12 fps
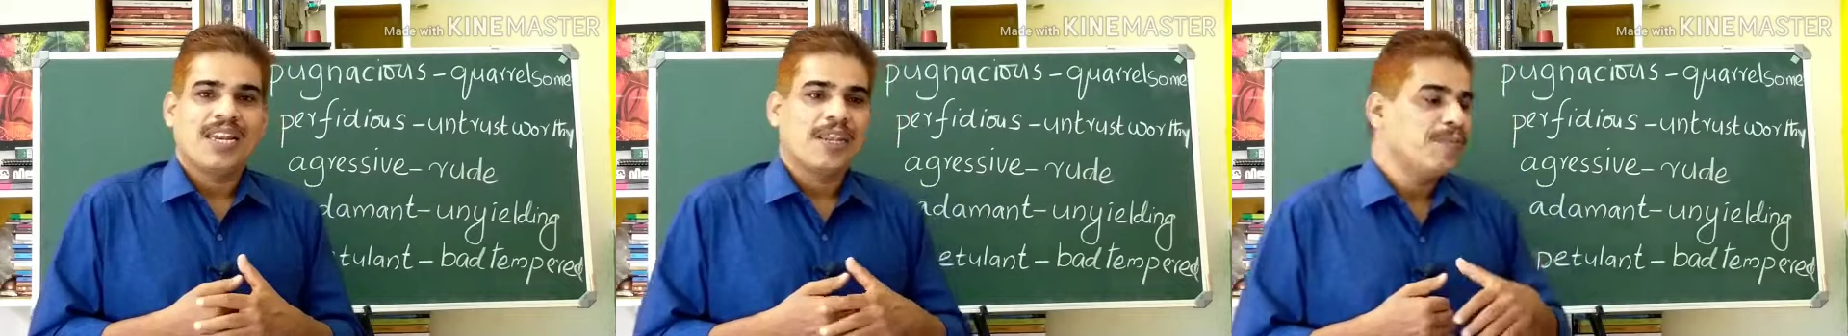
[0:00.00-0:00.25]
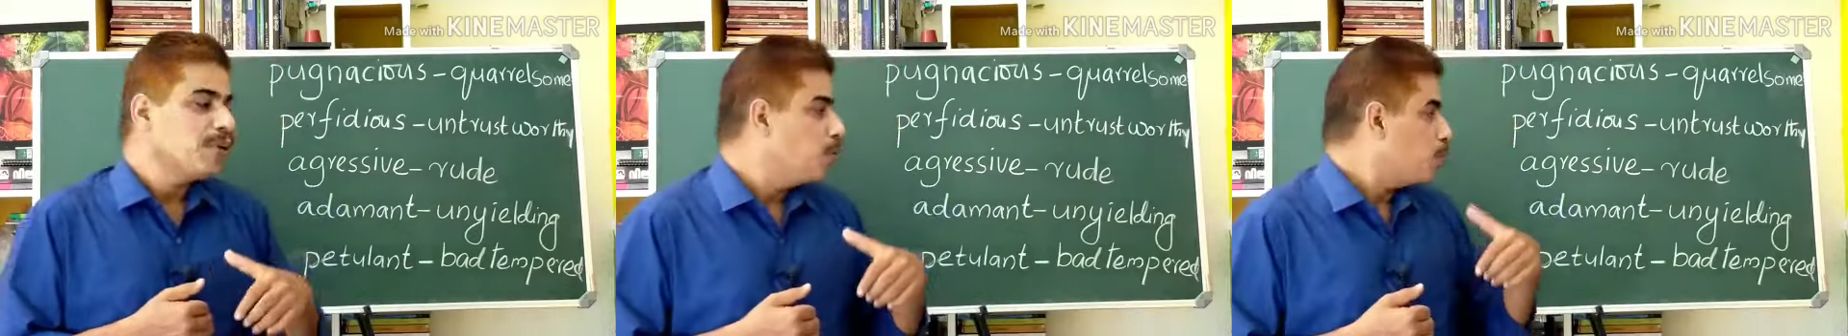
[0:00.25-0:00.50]

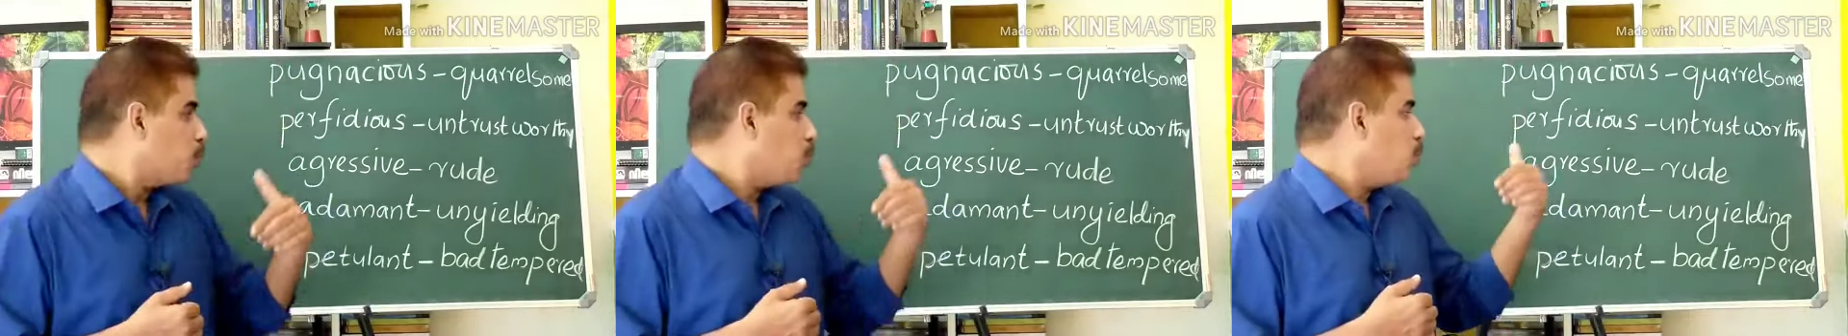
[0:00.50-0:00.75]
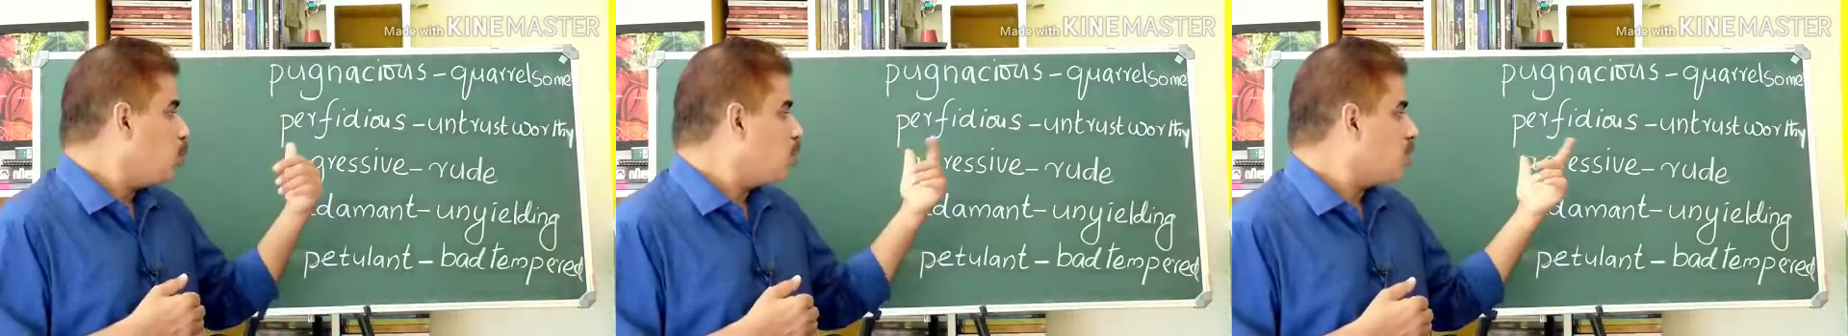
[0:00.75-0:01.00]
Let me go
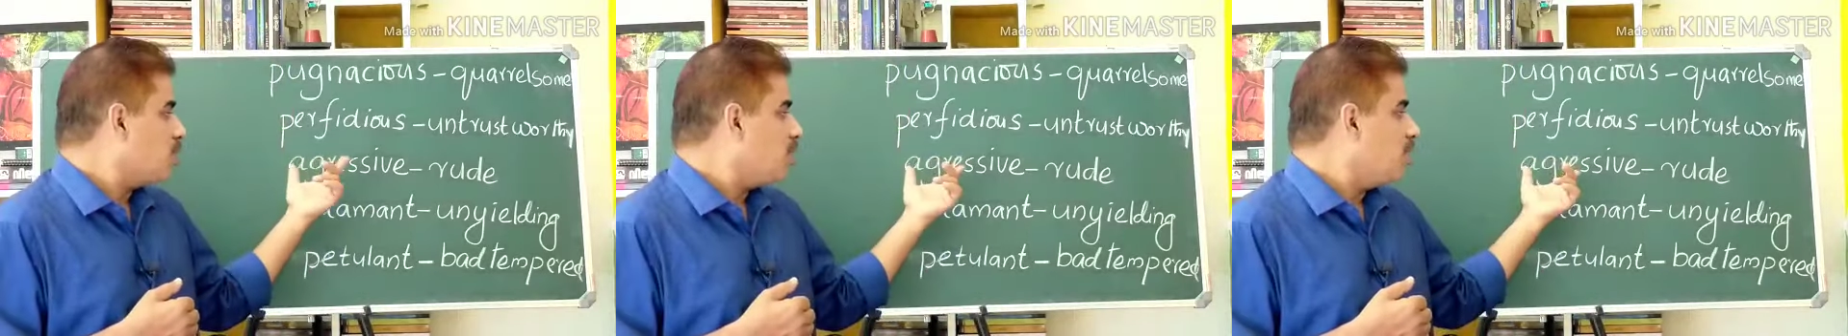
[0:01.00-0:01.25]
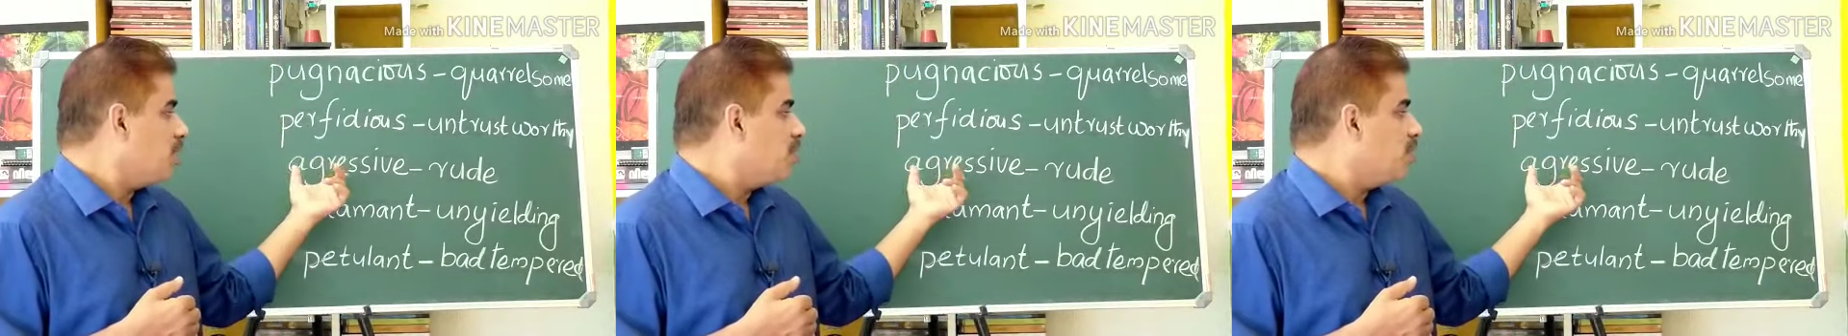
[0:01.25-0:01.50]
to
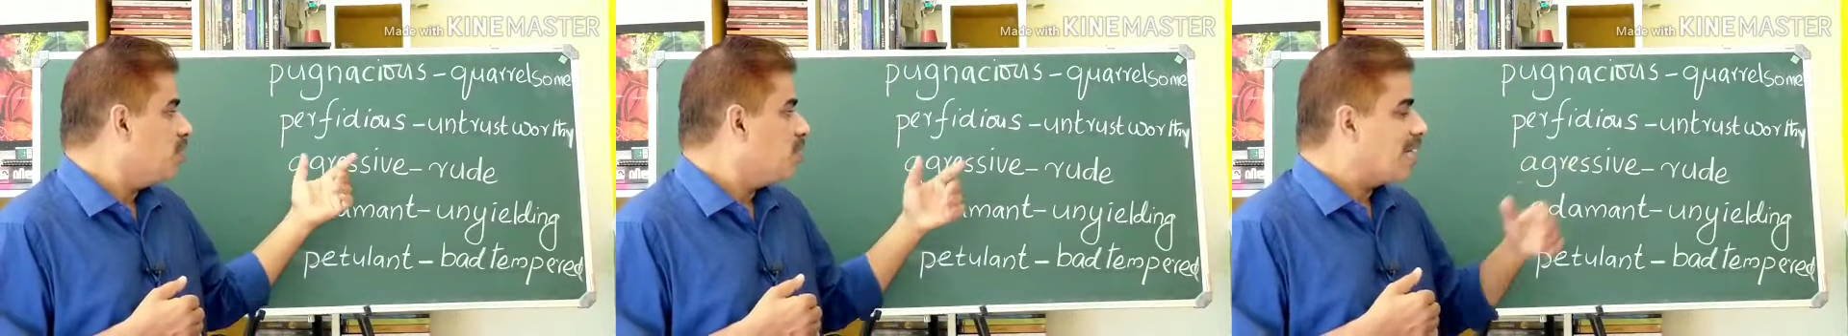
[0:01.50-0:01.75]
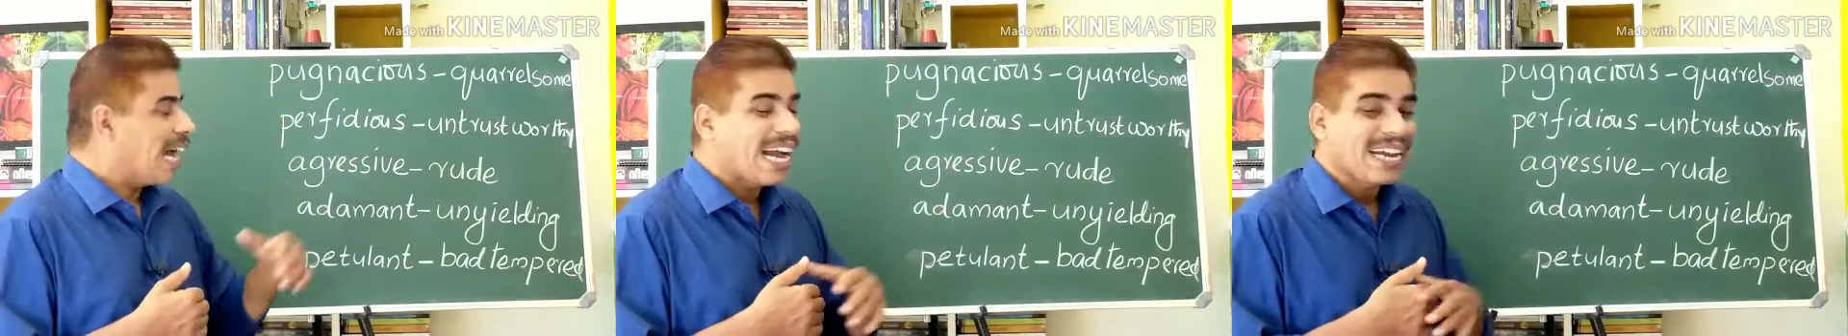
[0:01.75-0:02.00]
third
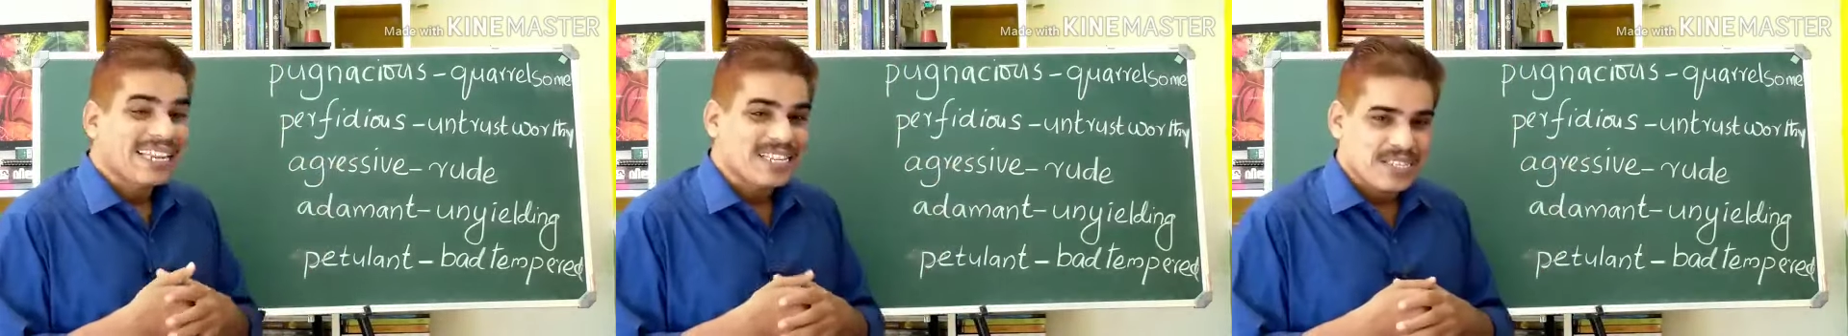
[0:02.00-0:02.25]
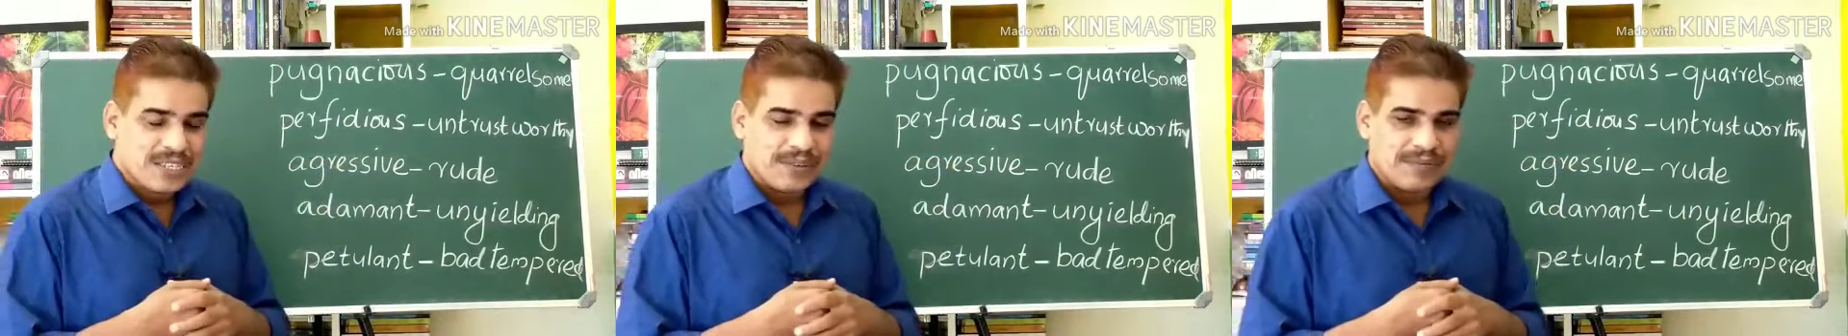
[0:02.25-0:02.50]
word,
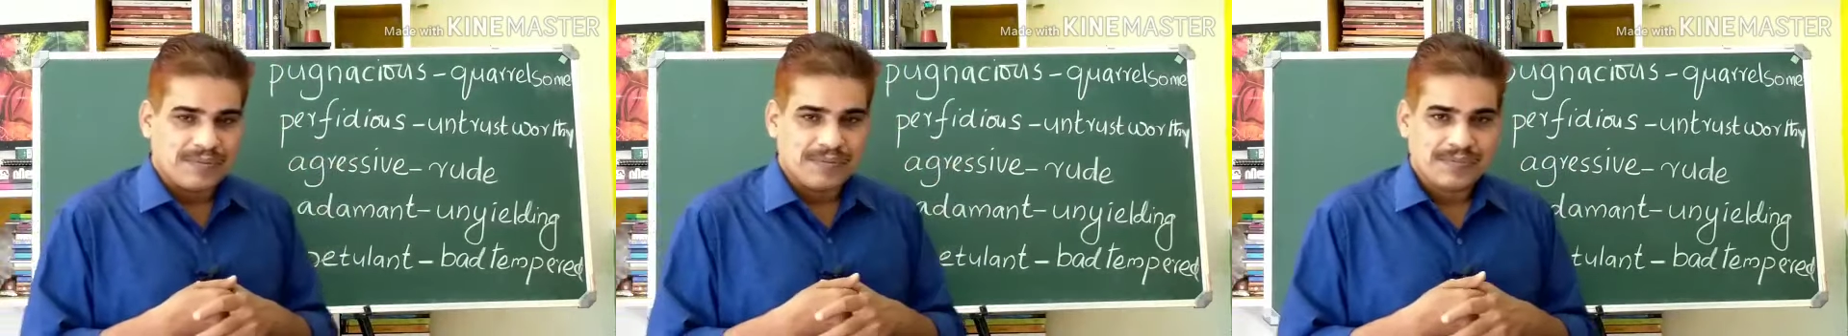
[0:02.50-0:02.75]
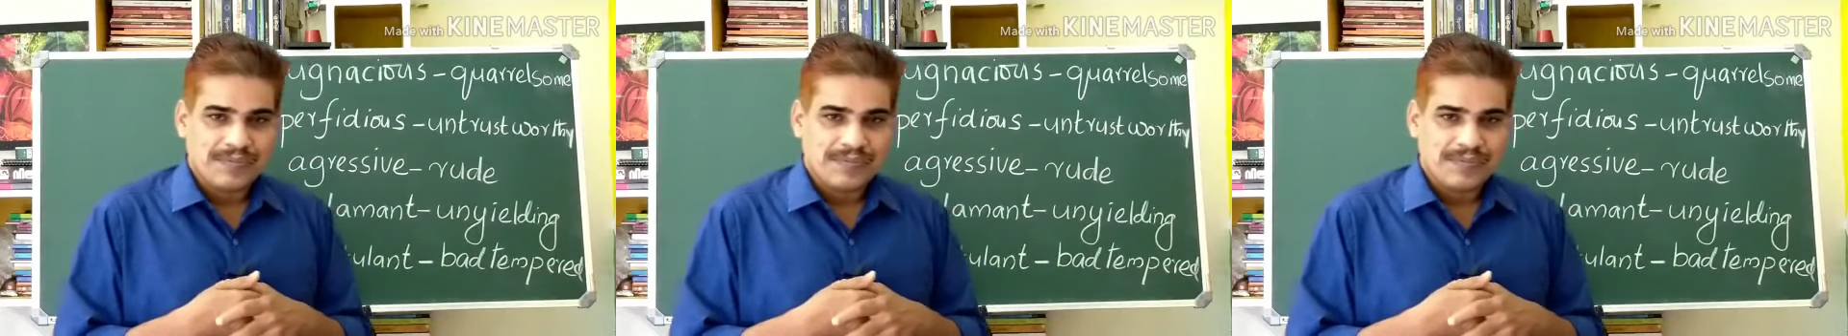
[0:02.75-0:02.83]
aggressive.